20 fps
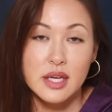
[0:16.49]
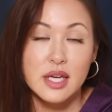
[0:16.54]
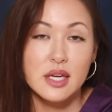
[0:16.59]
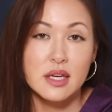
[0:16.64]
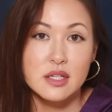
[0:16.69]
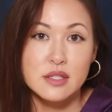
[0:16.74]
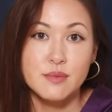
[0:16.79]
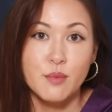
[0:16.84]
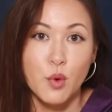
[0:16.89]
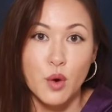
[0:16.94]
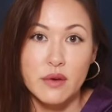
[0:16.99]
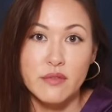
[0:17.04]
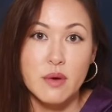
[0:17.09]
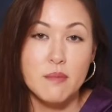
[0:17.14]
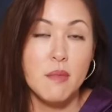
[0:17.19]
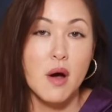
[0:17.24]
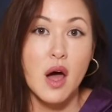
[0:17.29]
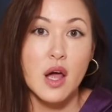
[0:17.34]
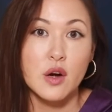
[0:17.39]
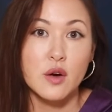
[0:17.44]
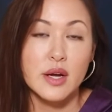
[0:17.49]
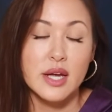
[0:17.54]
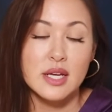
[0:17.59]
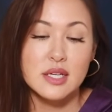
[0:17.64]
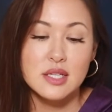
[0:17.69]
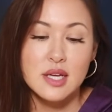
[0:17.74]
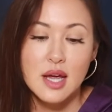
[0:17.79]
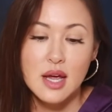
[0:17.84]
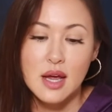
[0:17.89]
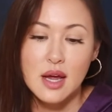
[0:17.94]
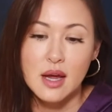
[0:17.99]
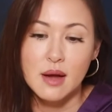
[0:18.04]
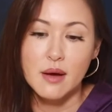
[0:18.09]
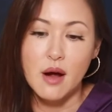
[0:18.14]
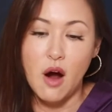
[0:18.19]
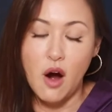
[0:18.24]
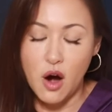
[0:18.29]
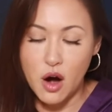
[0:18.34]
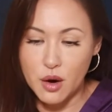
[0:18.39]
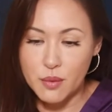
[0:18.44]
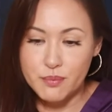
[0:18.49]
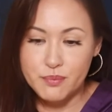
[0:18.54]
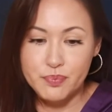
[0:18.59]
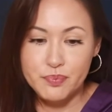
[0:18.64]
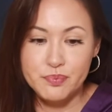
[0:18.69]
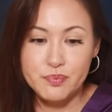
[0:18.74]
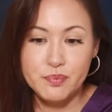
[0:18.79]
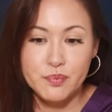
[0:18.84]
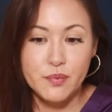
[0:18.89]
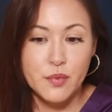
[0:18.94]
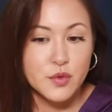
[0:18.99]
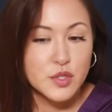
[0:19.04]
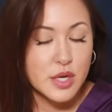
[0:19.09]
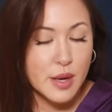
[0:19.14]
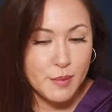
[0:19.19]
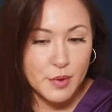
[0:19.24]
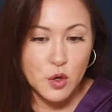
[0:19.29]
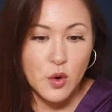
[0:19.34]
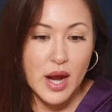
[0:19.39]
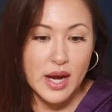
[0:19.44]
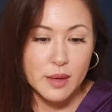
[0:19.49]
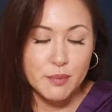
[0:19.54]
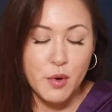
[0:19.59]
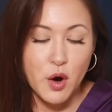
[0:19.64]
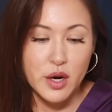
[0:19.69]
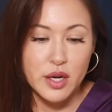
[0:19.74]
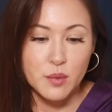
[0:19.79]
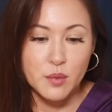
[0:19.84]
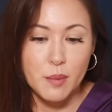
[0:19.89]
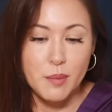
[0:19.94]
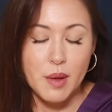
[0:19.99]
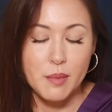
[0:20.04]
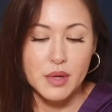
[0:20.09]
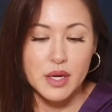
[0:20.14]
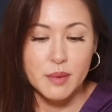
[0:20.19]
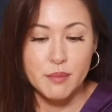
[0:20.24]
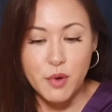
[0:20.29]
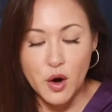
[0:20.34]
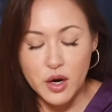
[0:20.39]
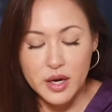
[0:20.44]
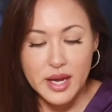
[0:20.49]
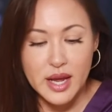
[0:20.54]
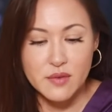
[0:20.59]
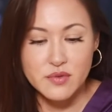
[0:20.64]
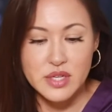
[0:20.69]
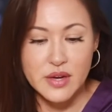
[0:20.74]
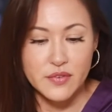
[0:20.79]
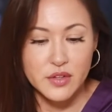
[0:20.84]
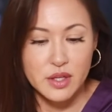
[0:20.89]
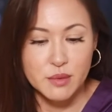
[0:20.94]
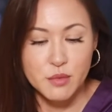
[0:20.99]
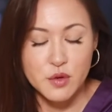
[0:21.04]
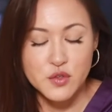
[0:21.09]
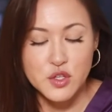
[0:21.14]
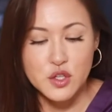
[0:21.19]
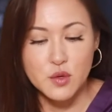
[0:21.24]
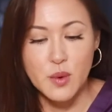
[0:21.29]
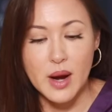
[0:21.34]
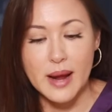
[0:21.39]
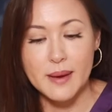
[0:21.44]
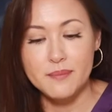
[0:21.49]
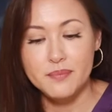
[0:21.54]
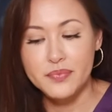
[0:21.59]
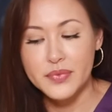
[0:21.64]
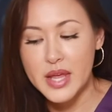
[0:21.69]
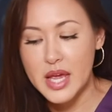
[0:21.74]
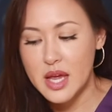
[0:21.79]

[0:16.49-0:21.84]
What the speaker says: He is more of a moderate. Our Democratic Party and Republican Party have definitely moved to the right.